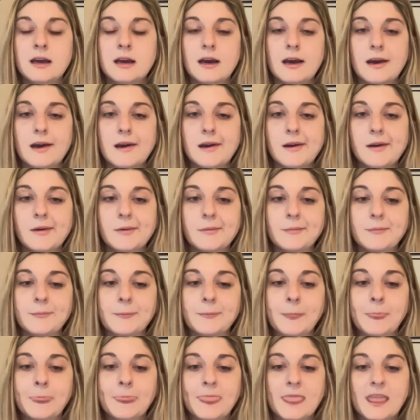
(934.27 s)
Um,
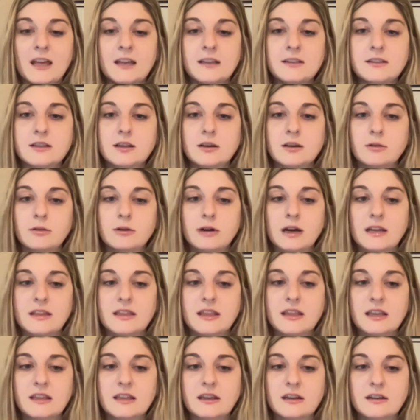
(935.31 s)
and so I
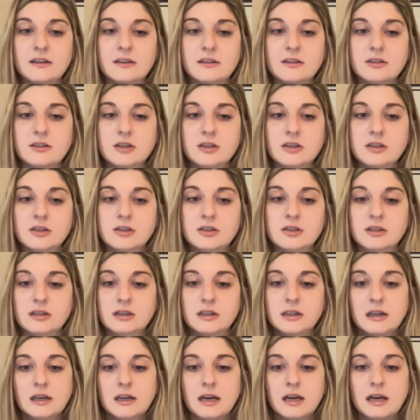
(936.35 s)
think there's just
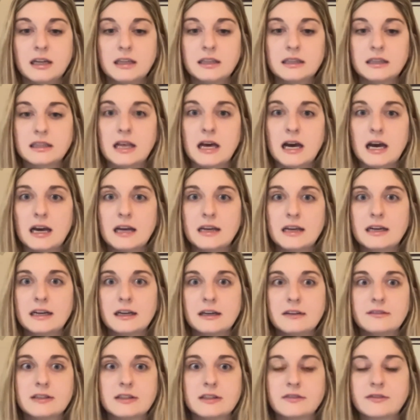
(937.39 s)
a lot
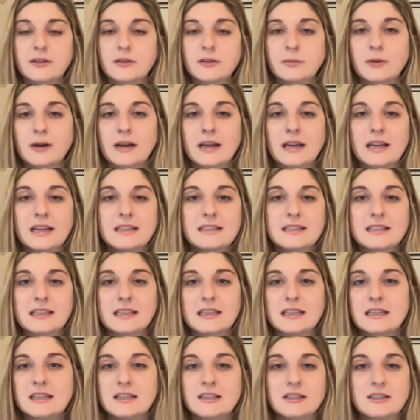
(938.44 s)
of different ways that
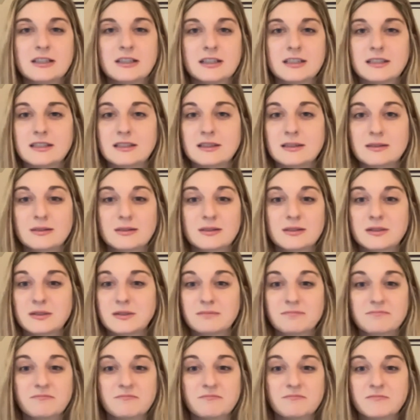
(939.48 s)
he's just
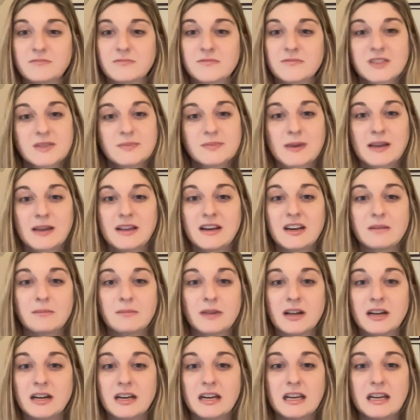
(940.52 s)
spending
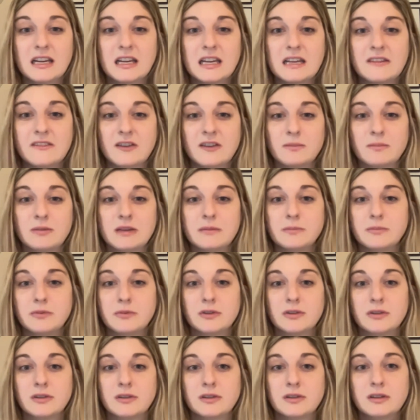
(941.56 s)
money and giving
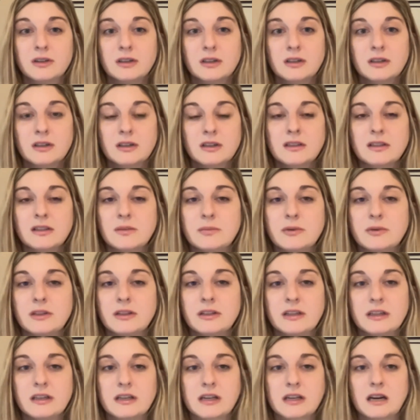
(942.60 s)
people the
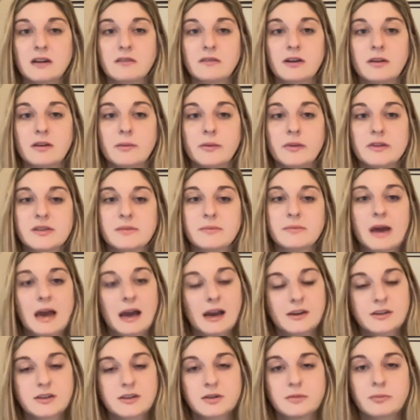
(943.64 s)
ability to kind of run with some
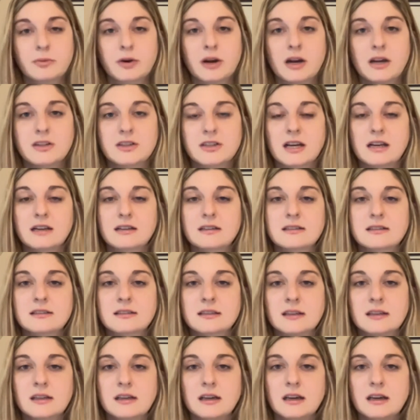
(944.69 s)
passion projects.